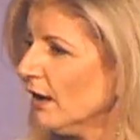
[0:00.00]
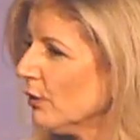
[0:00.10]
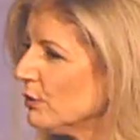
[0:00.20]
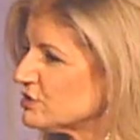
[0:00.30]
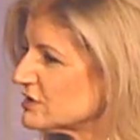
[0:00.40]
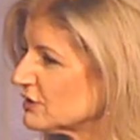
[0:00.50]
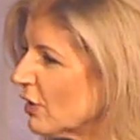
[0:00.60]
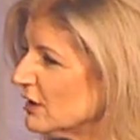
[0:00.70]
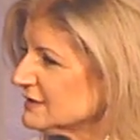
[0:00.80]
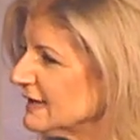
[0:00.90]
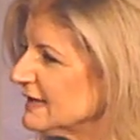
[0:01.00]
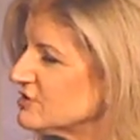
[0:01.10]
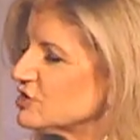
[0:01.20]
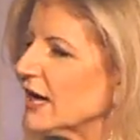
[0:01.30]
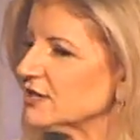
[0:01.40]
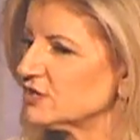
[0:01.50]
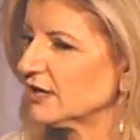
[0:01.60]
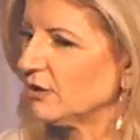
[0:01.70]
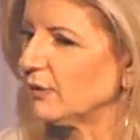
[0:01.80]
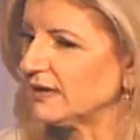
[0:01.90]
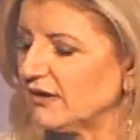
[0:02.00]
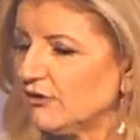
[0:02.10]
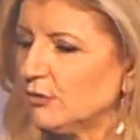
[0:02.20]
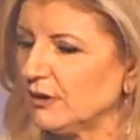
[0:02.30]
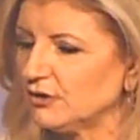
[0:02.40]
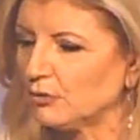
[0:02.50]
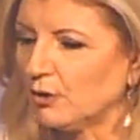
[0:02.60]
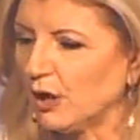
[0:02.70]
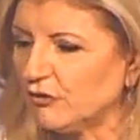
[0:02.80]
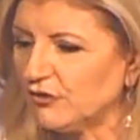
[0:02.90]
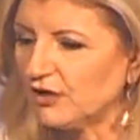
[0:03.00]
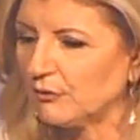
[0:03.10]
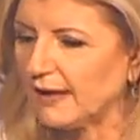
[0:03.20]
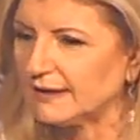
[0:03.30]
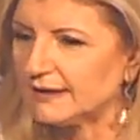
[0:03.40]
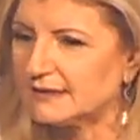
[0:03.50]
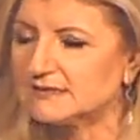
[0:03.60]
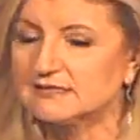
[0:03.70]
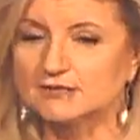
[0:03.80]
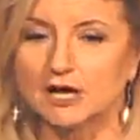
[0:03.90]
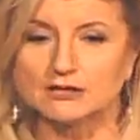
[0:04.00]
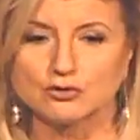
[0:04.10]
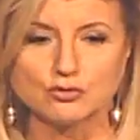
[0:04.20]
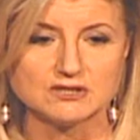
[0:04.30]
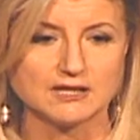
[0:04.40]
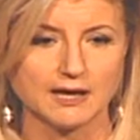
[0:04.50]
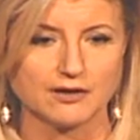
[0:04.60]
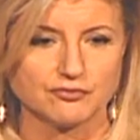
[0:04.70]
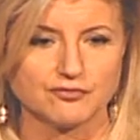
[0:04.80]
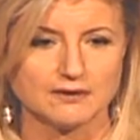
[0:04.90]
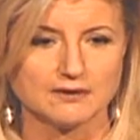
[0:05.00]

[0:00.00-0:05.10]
which is constantly judging whatever we do, however great it is not good enough.